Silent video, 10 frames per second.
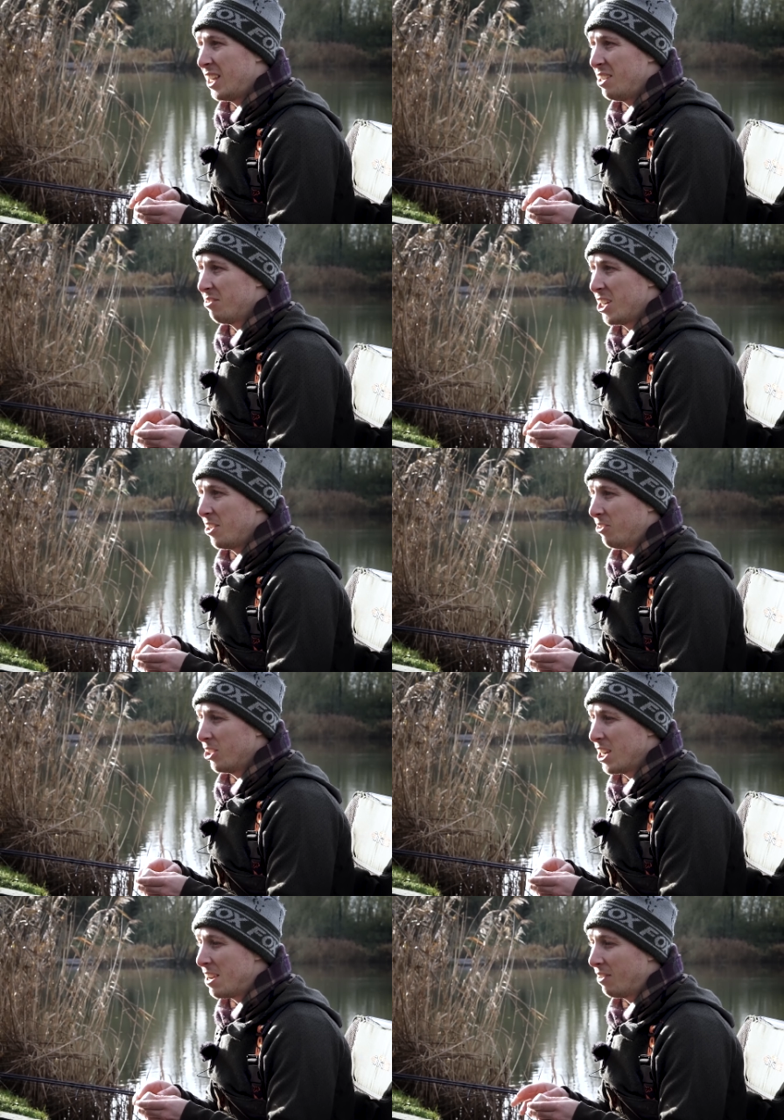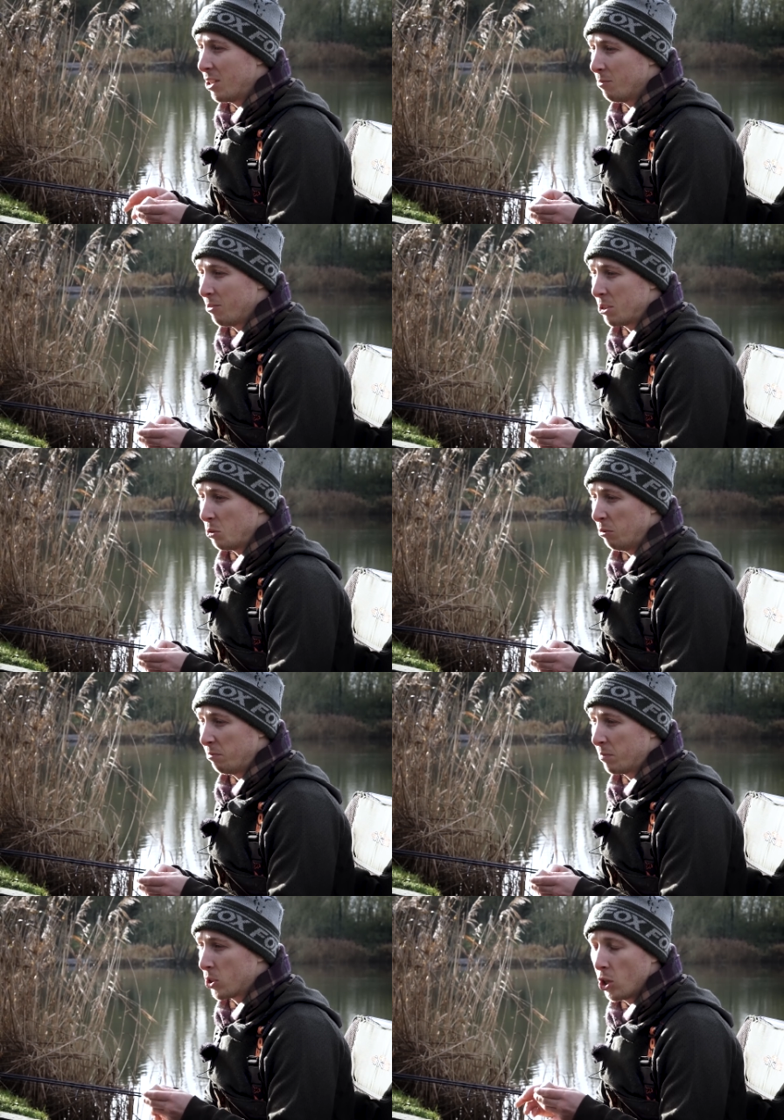even if you're leaving them for sort
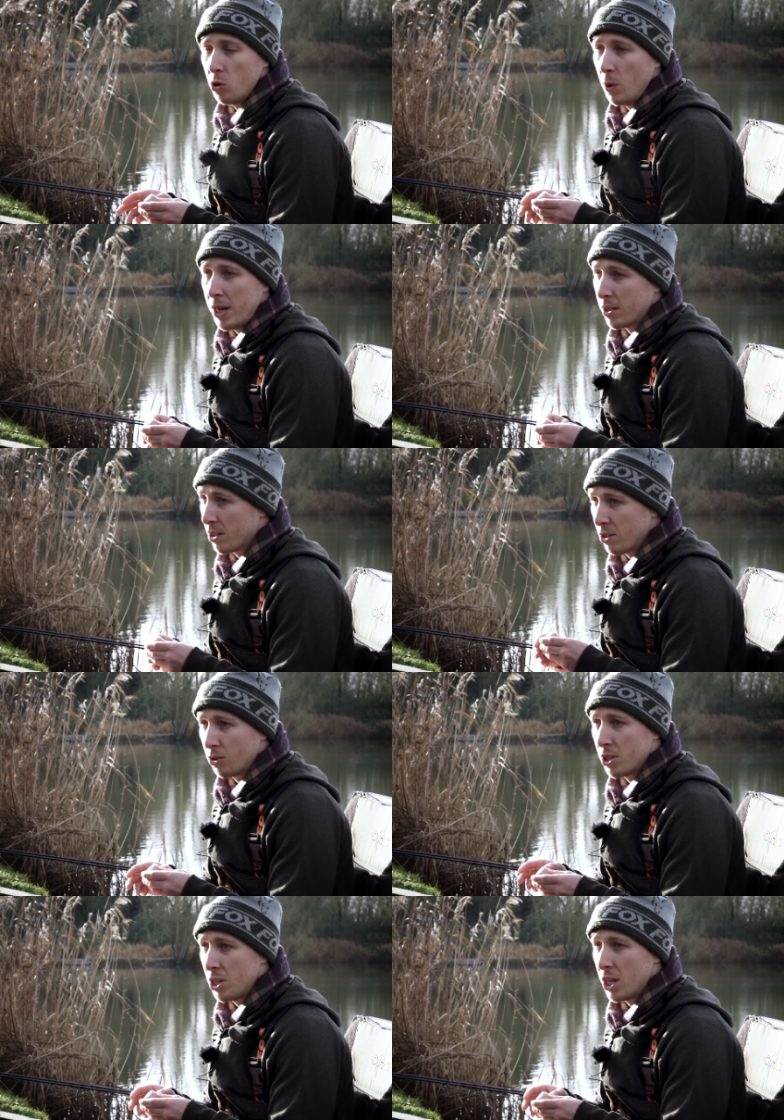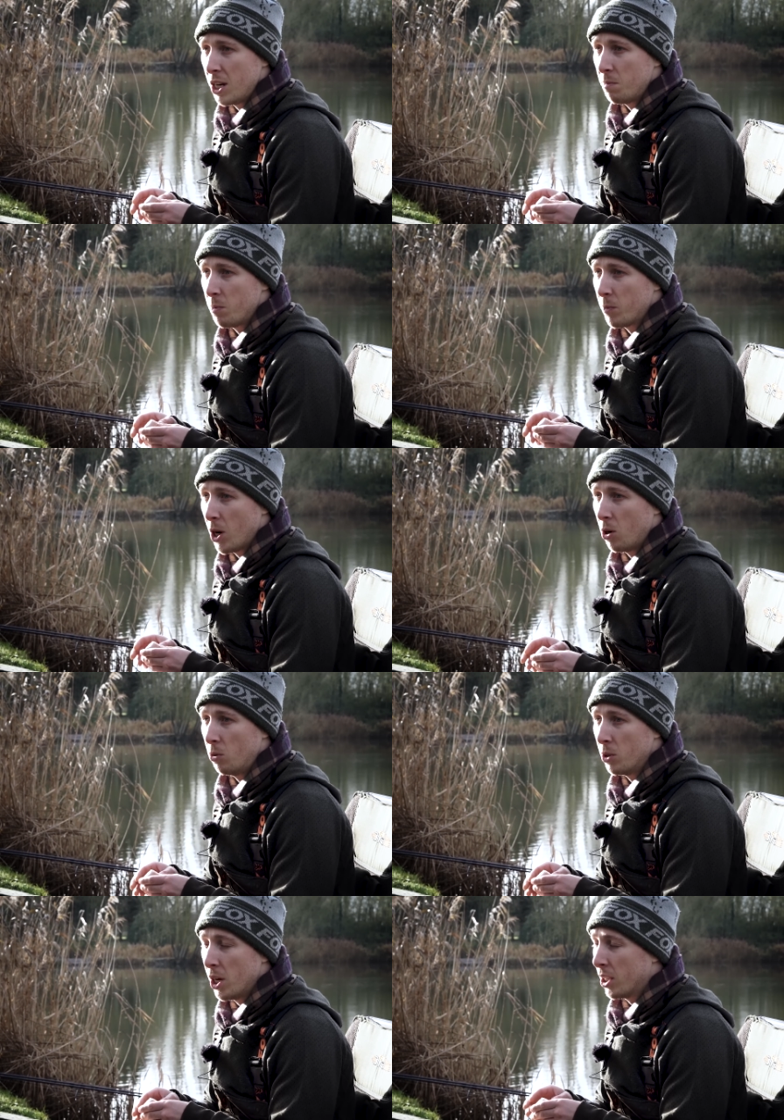of 2 weeks, as long as you keep them
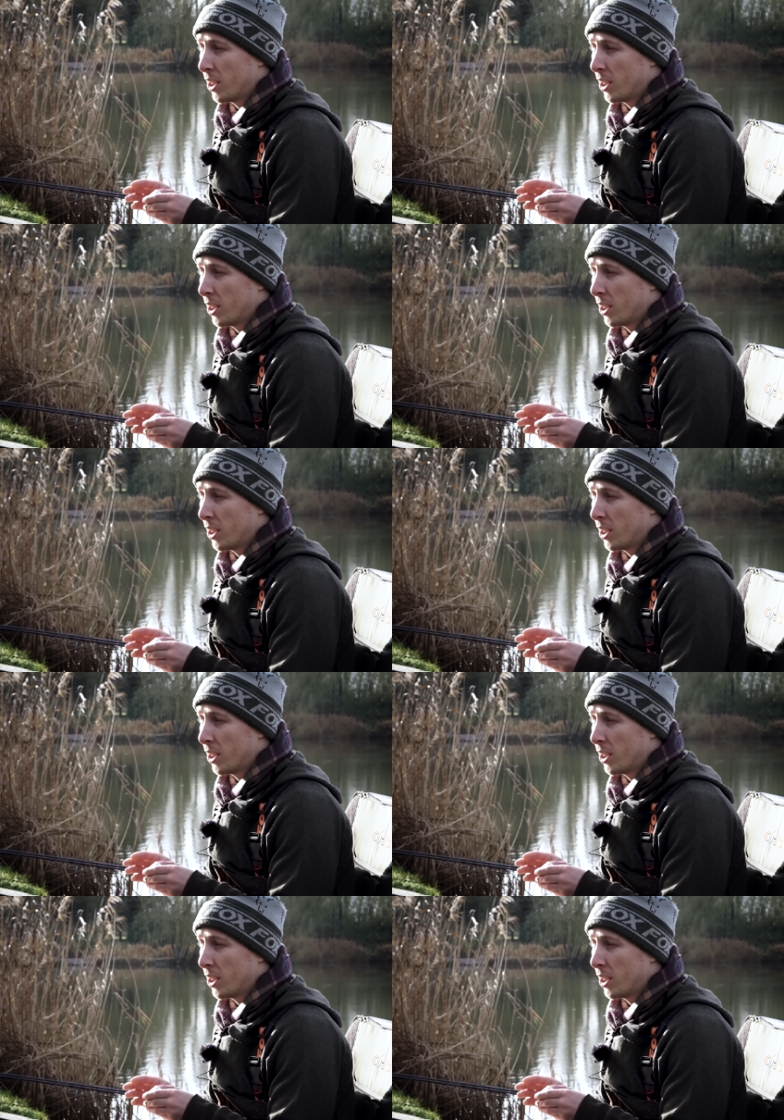cold,